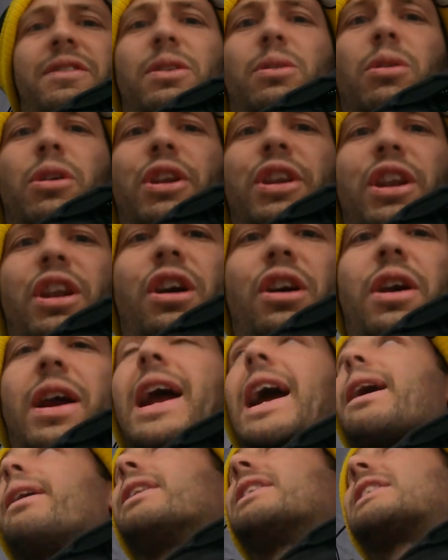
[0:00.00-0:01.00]
If you want to know
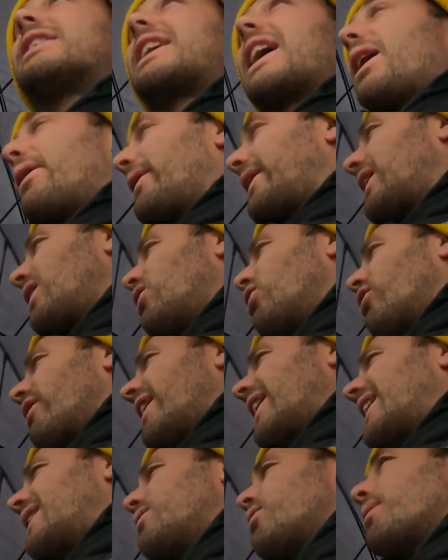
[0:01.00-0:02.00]
how it's going
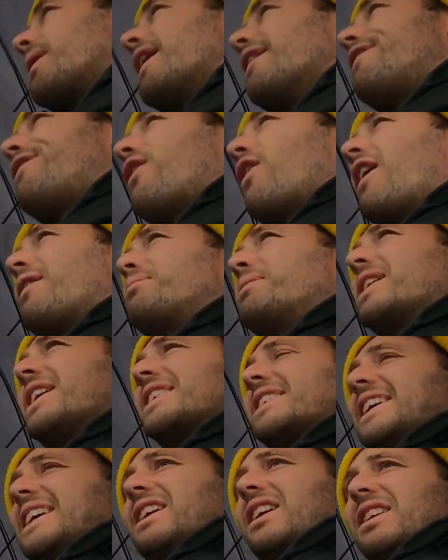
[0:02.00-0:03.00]
already, we're about 5
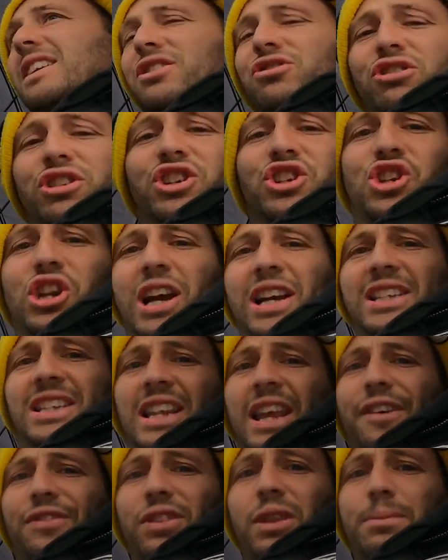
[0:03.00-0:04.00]
minutes in. I literally just
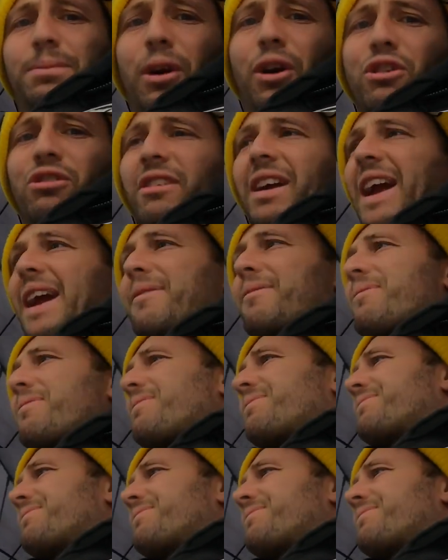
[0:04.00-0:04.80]
left the boat ramp.